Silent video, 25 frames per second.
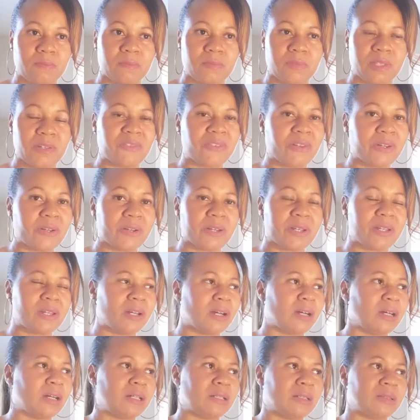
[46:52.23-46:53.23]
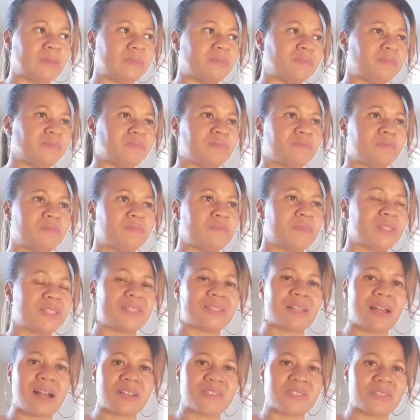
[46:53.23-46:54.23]
They're very um,
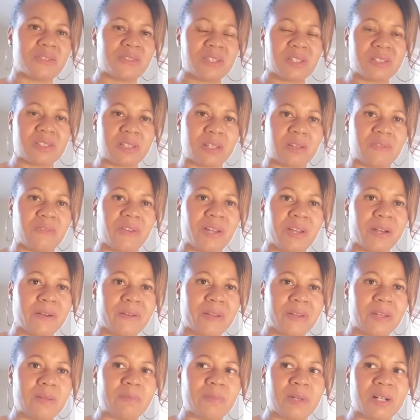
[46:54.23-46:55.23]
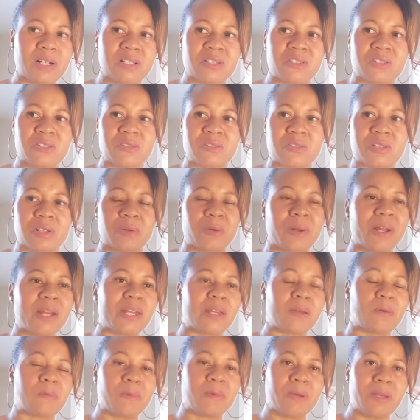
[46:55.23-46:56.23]
misogynistic, very much
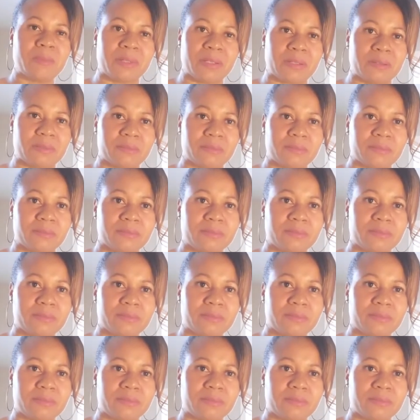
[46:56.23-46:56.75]
degrading women.